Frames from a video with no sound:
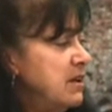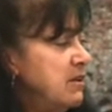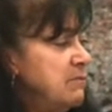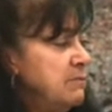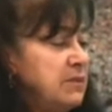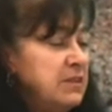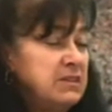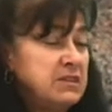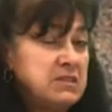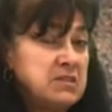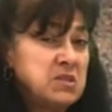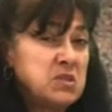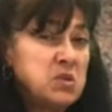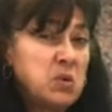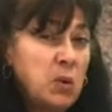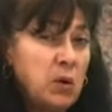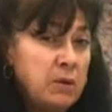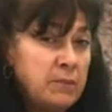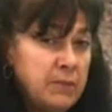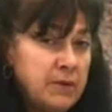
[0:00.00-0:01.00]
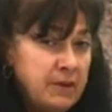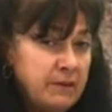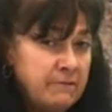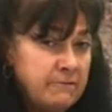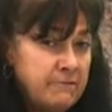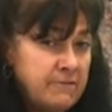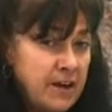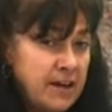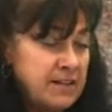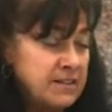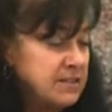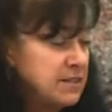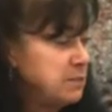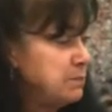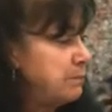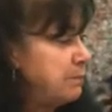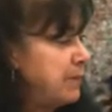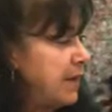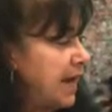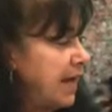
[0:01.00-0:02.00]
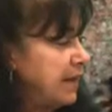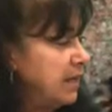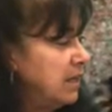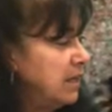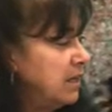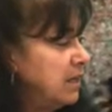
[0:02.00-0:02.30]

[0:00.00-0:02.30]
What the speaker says: but the scorpion fights back.